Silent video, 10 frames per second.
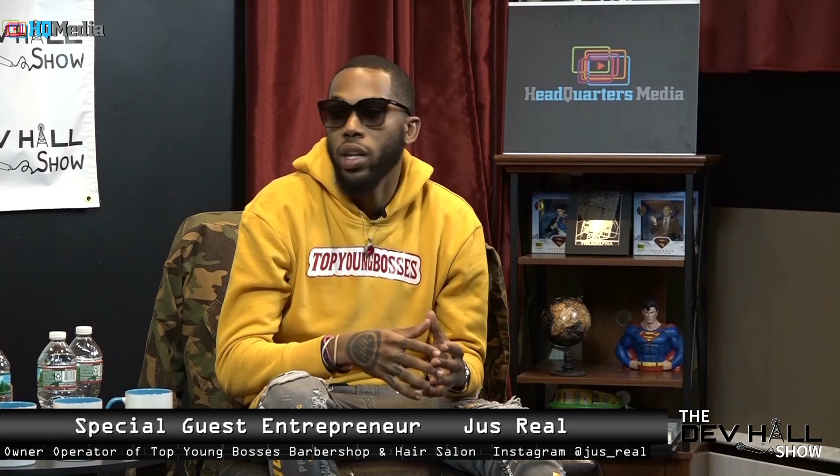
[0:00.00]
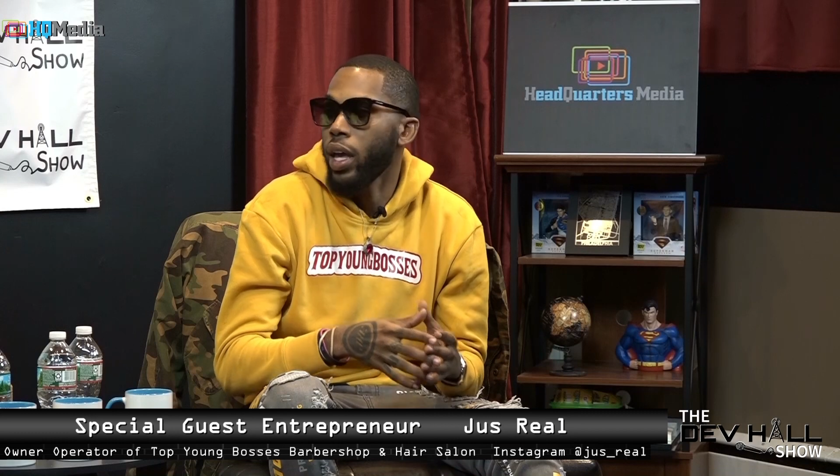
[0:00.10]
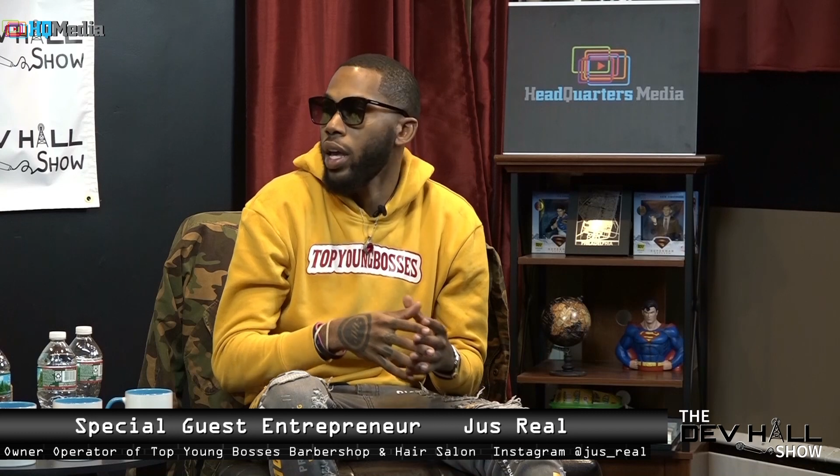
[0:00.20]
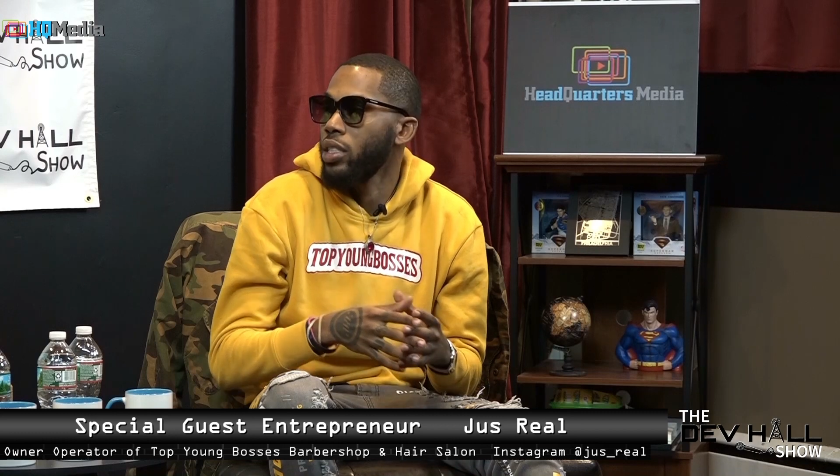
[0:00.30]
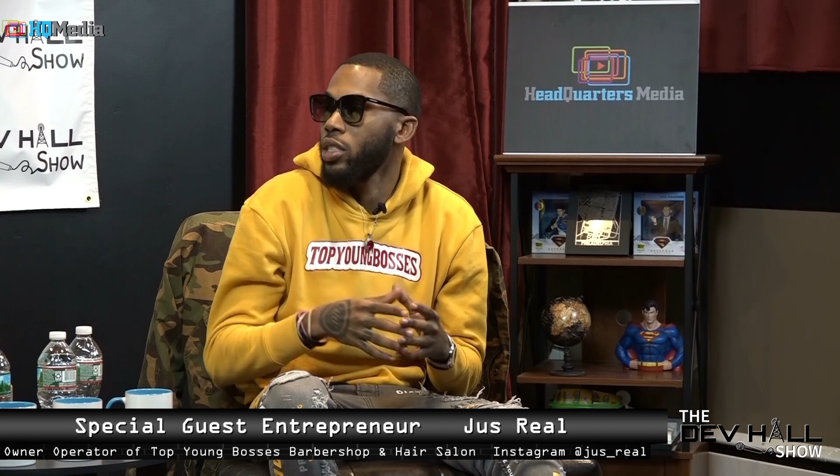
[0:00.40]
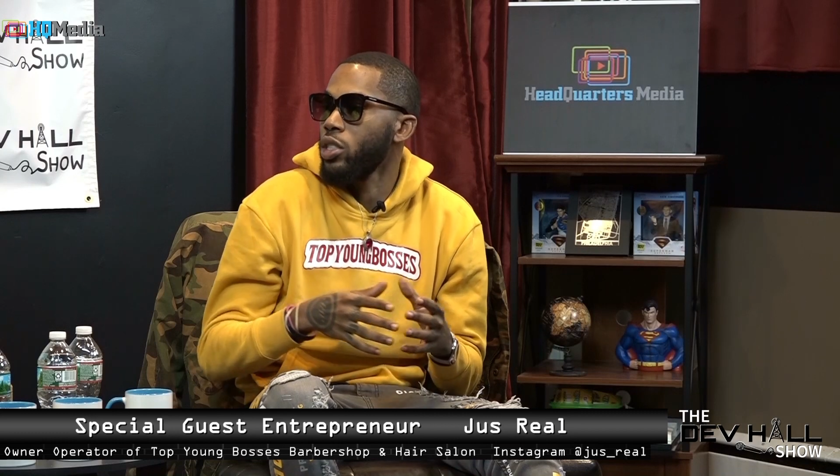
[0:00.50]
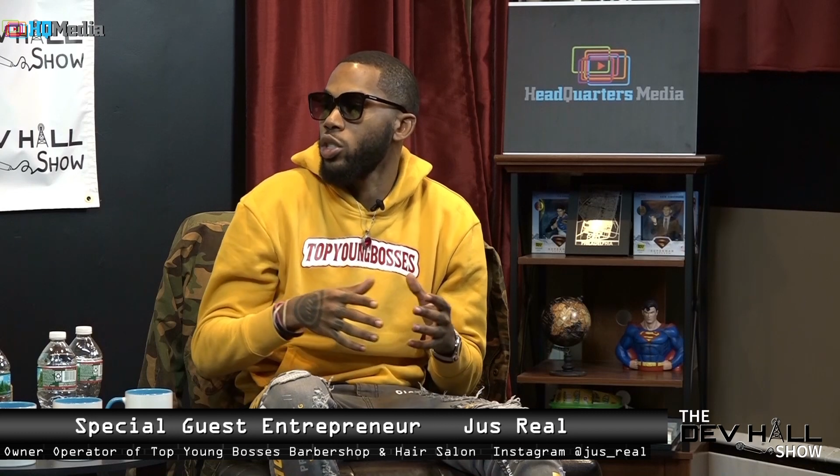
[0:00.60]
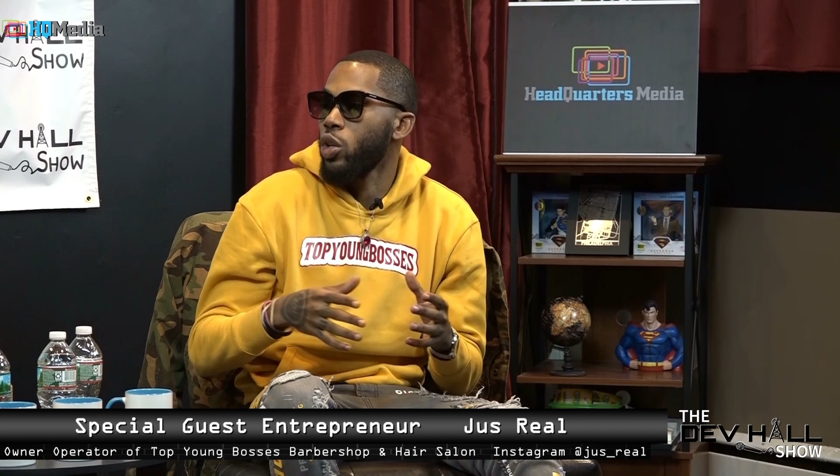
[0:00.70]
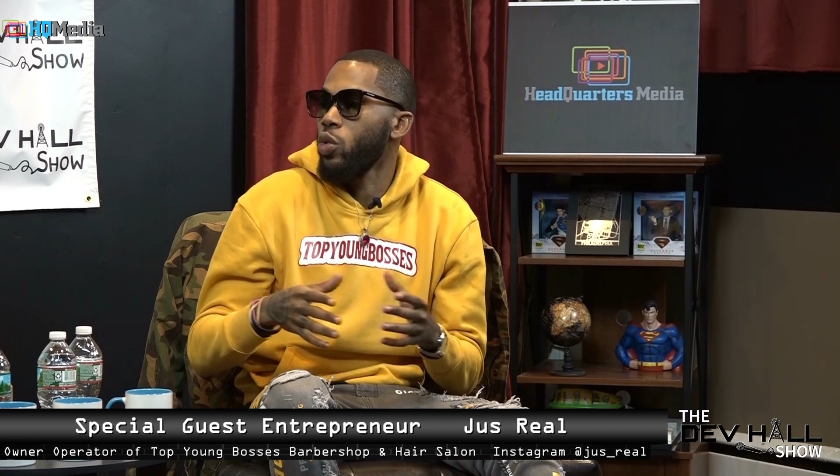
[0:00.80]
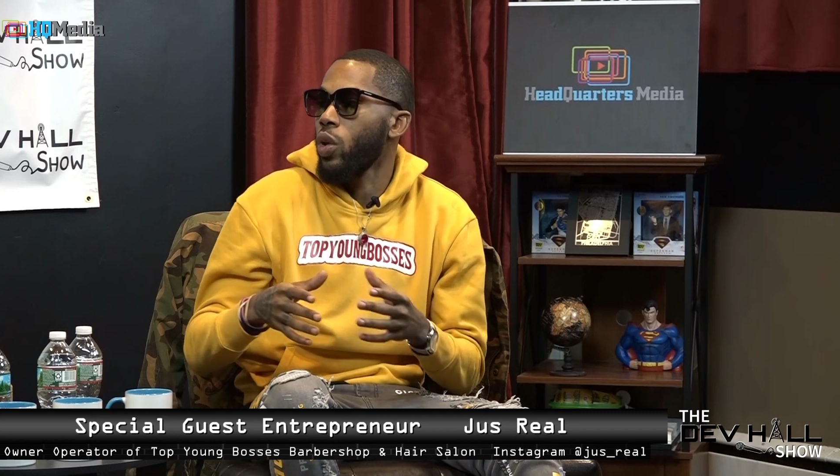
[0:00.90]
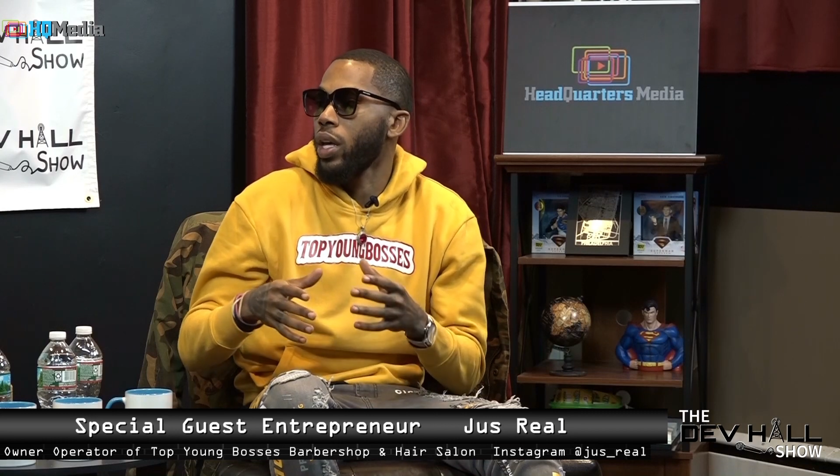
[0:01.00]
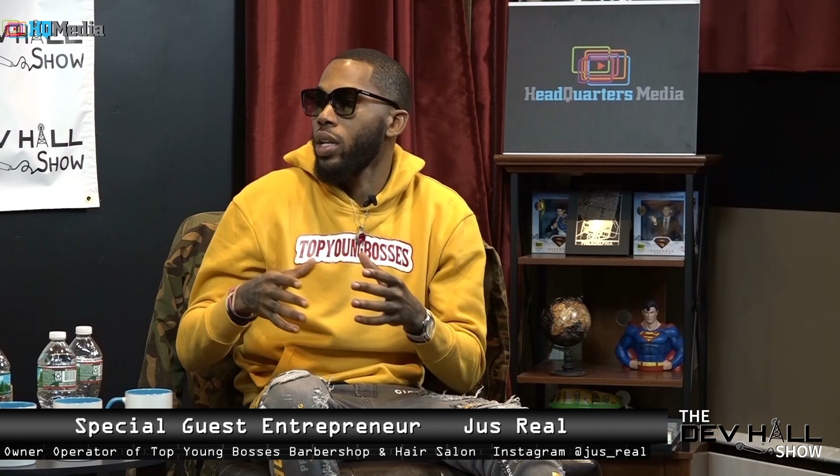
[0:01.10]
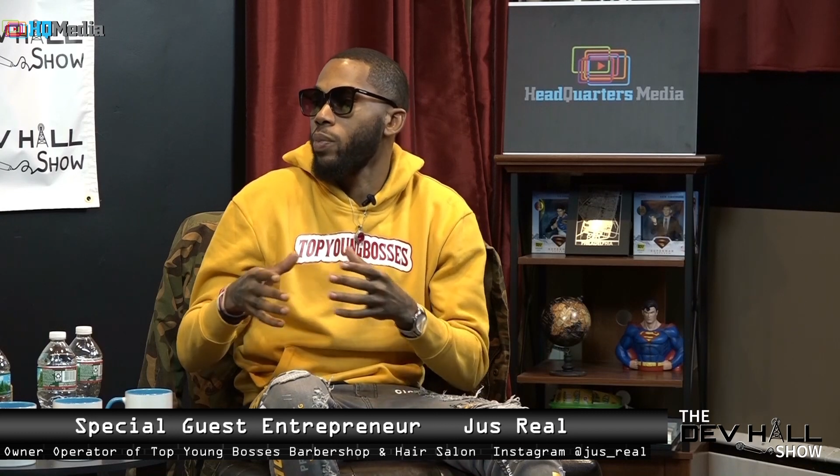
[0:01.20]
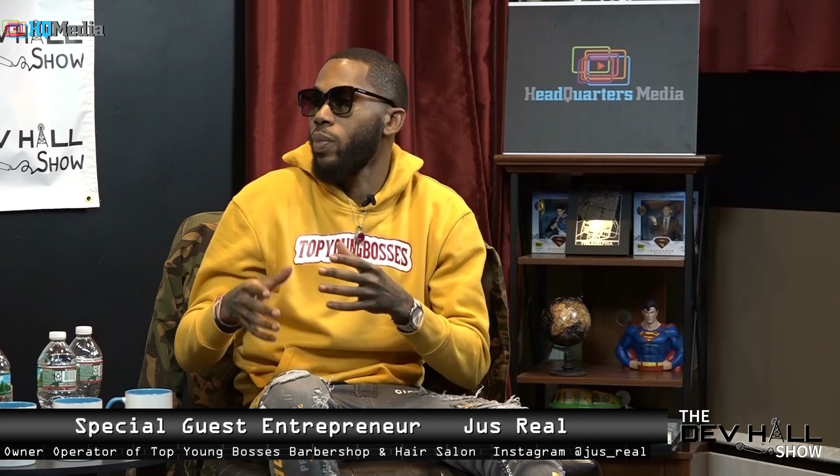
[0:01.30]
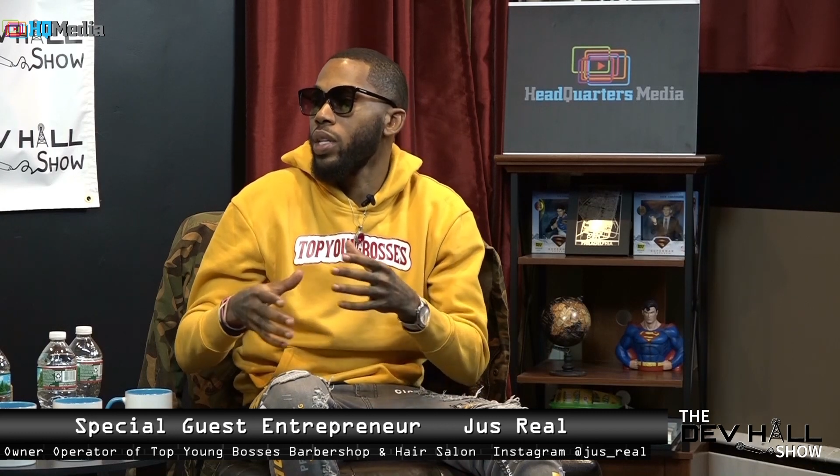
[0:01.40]
that actually show you like
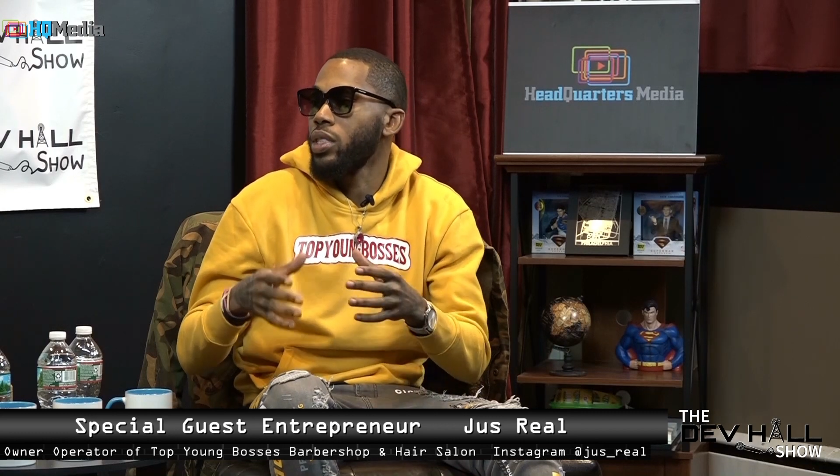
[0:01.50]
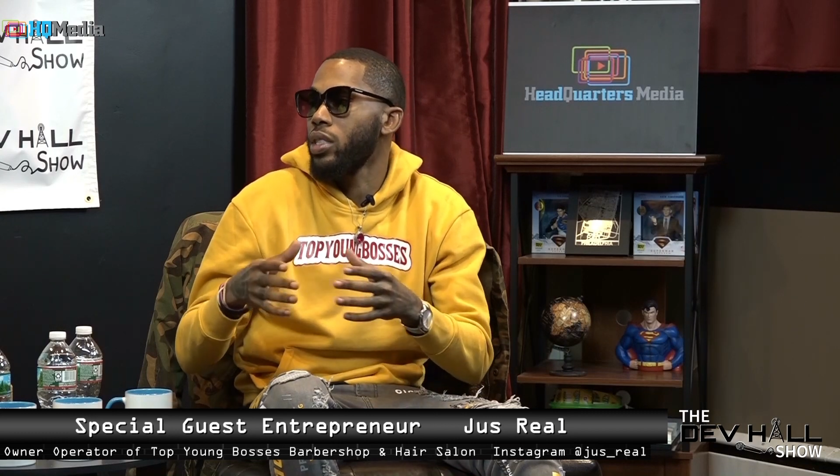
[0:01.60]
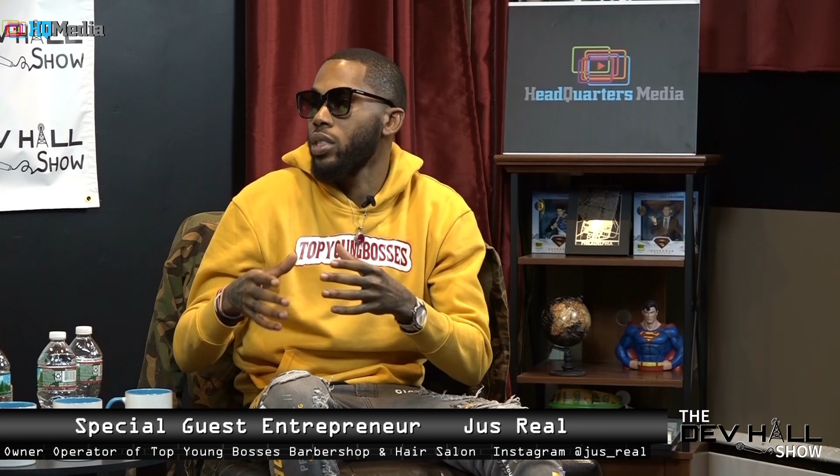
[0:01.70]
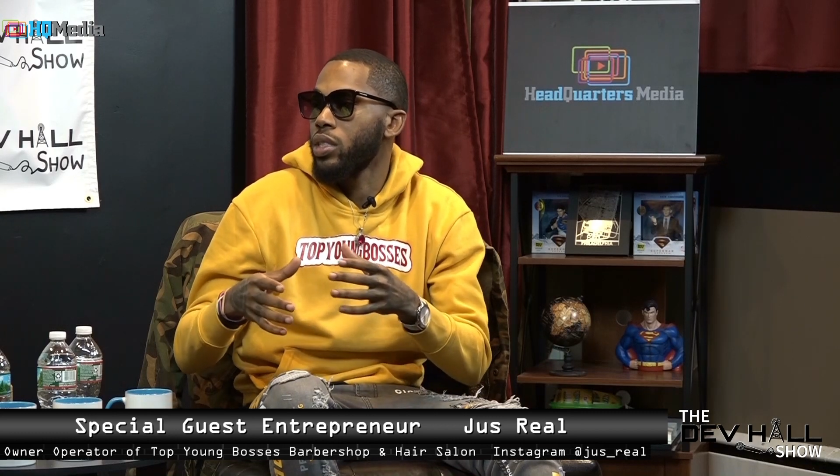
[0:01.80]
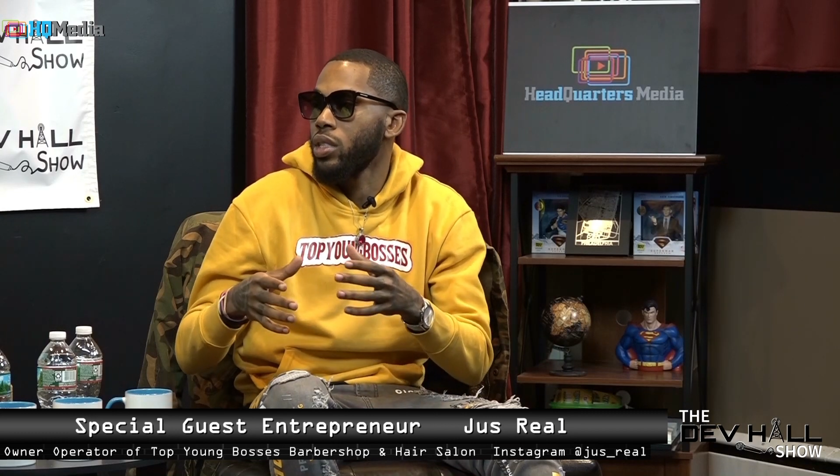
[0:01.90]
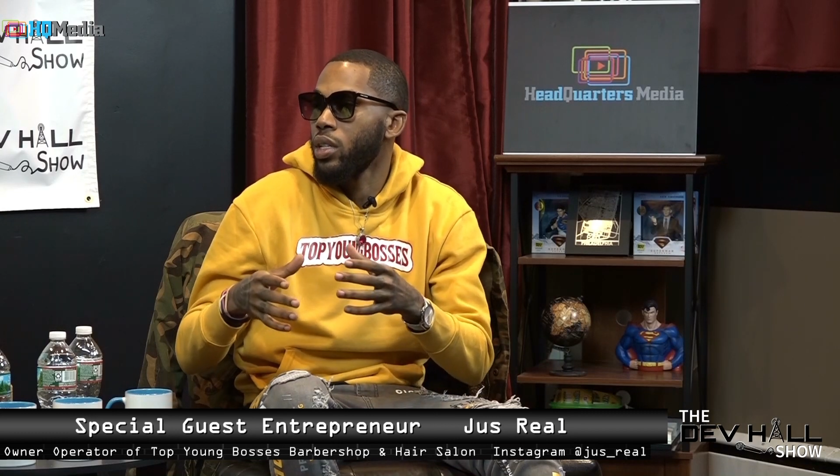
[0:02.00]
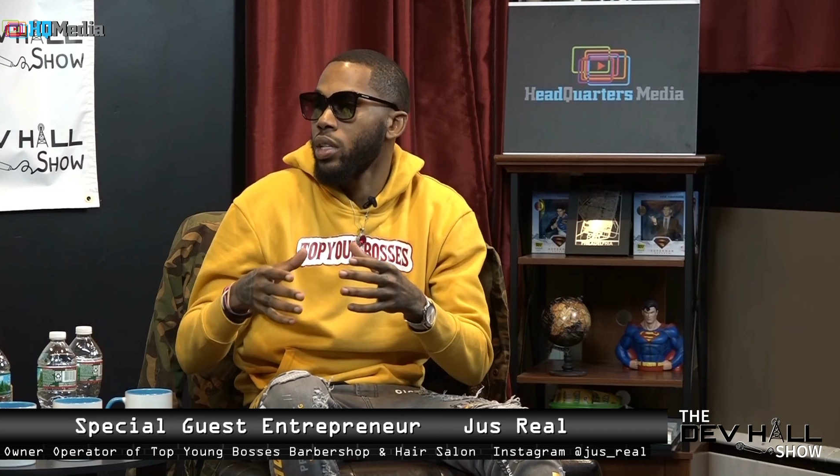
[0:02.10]
the business